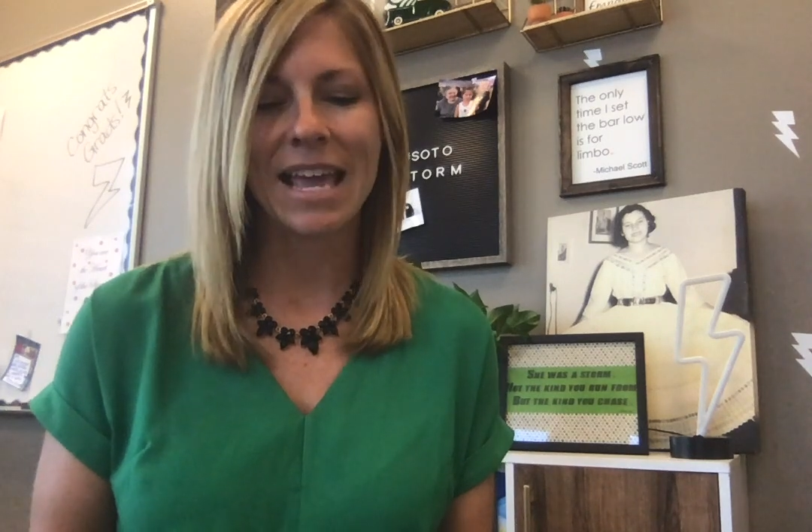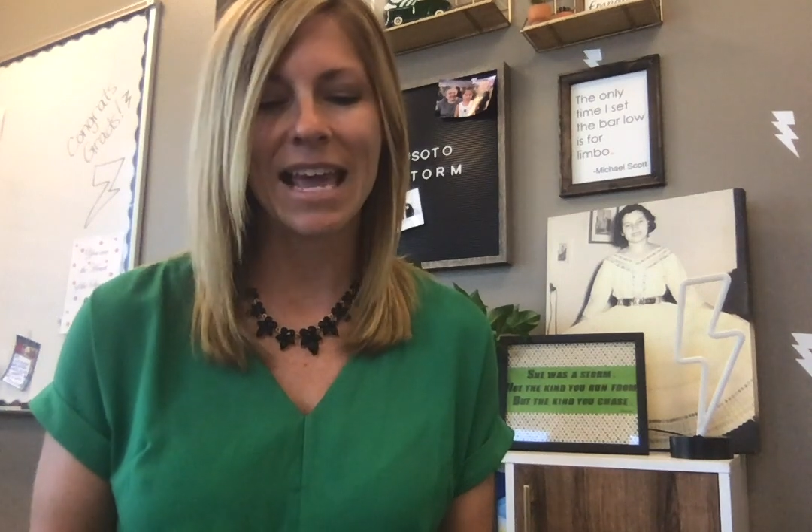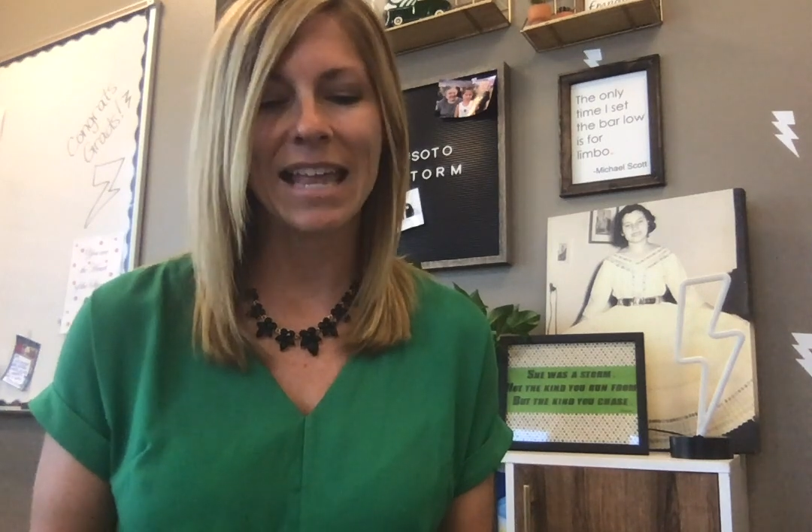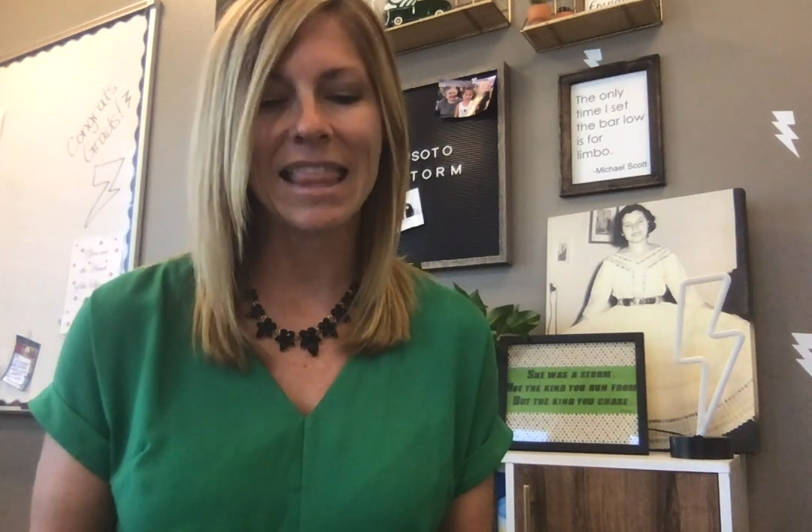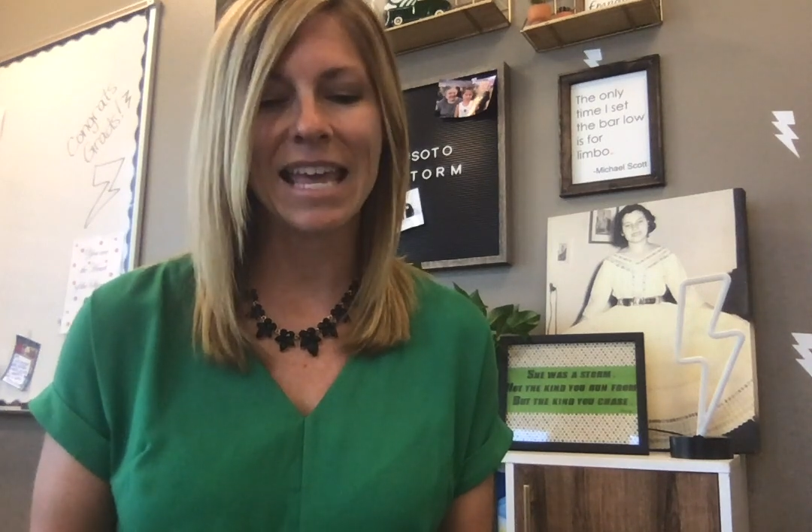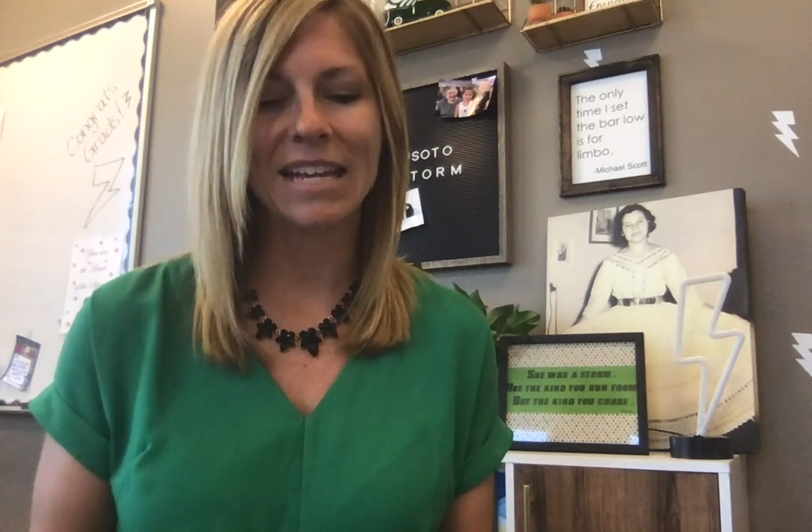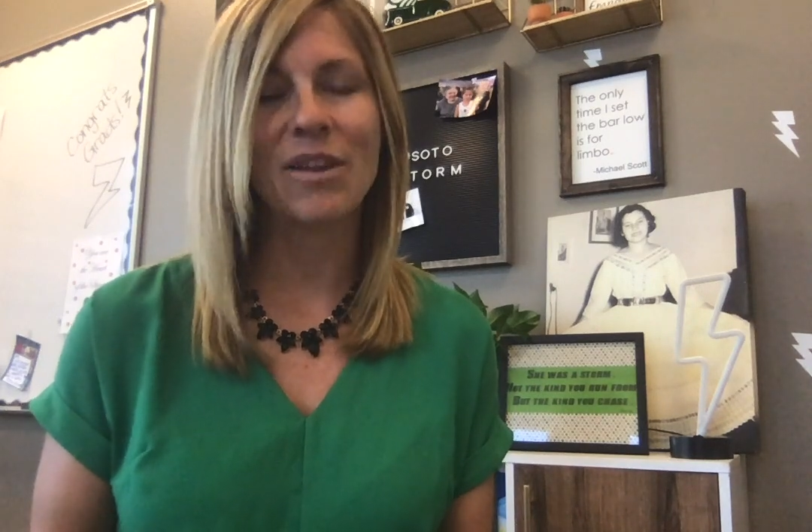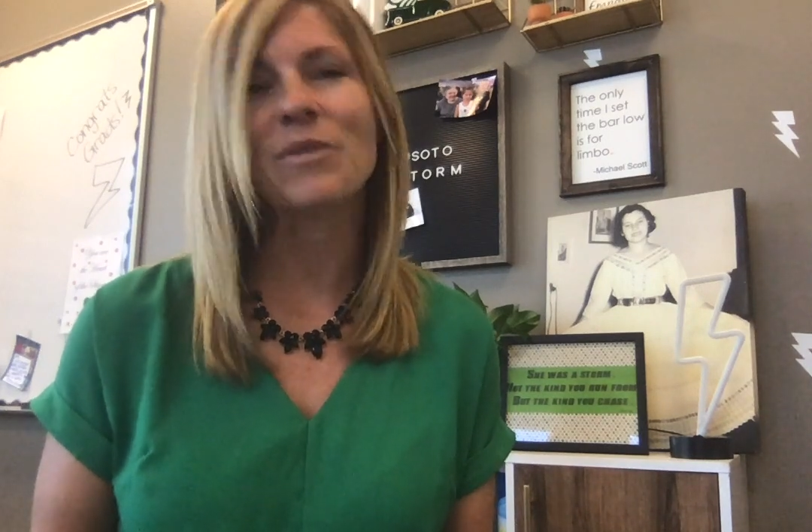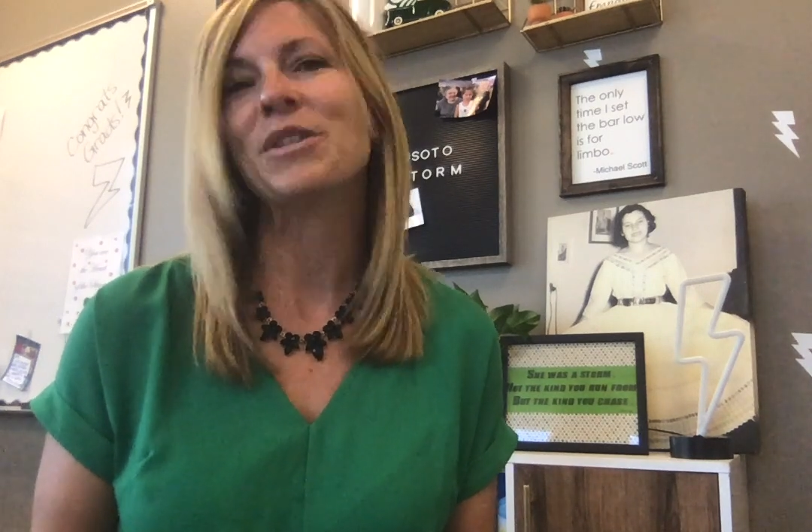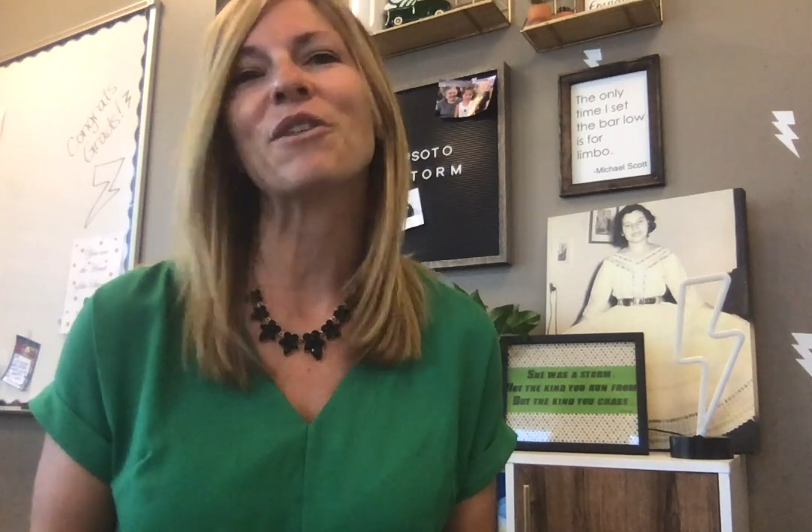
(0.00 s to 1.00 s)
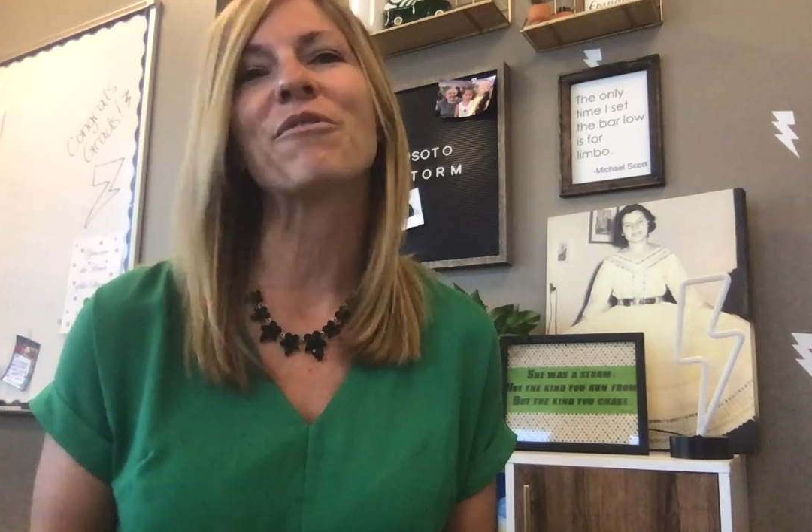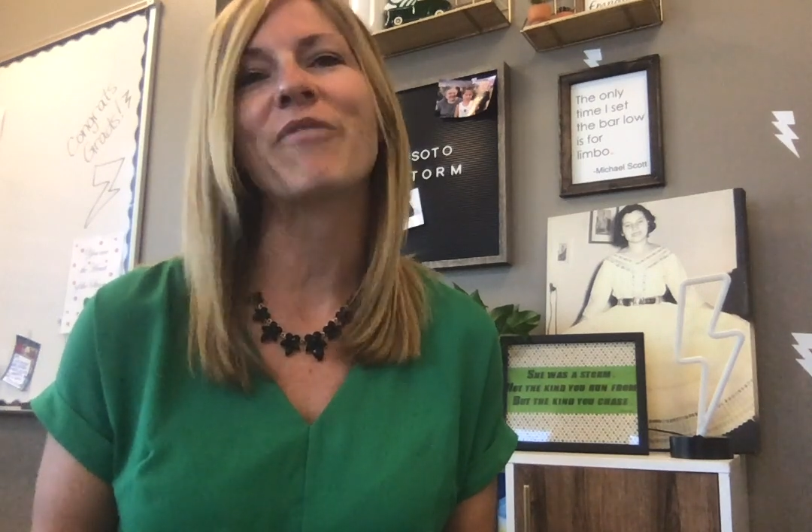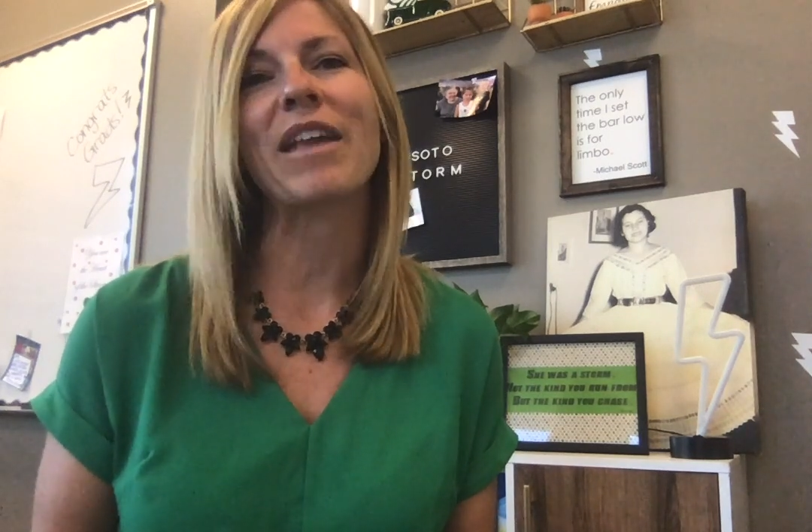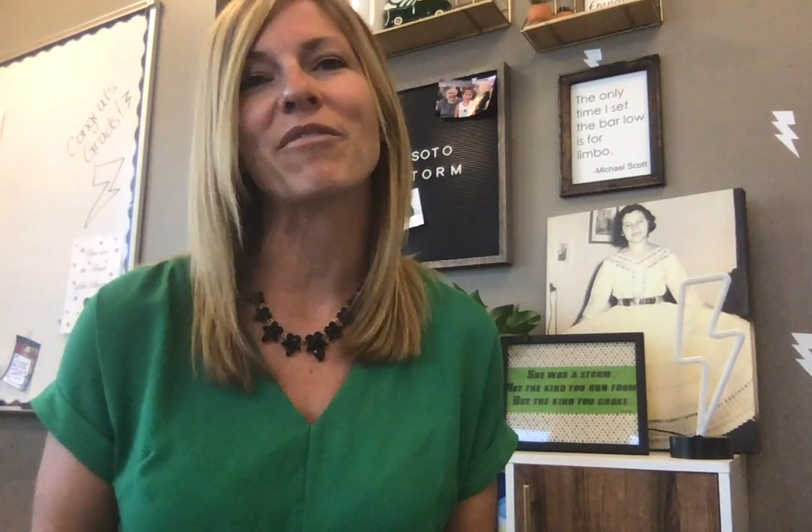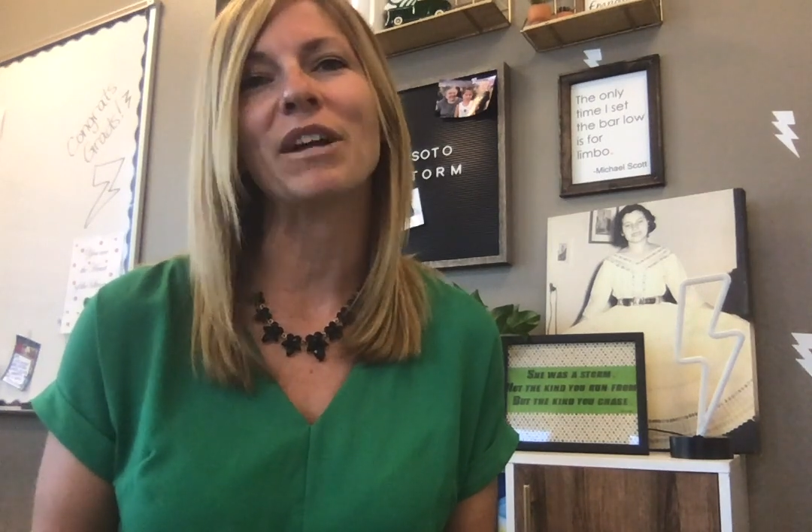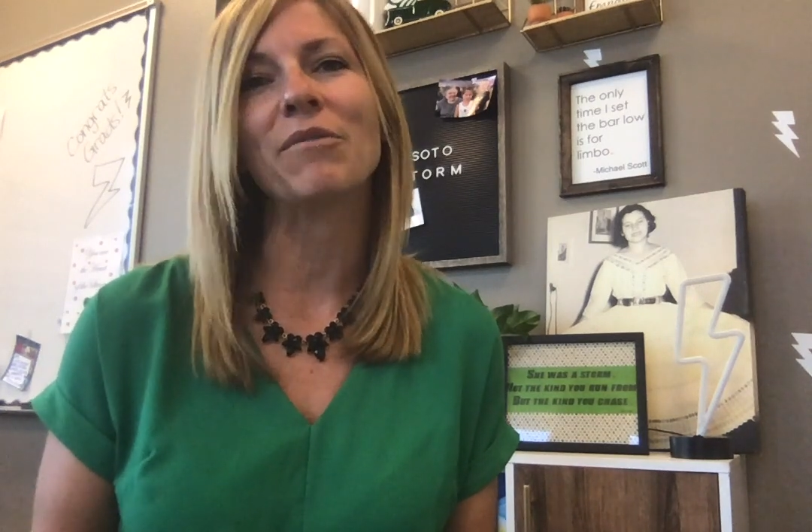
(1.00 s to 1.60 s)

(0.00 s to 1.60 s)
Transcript: and then go to your favorite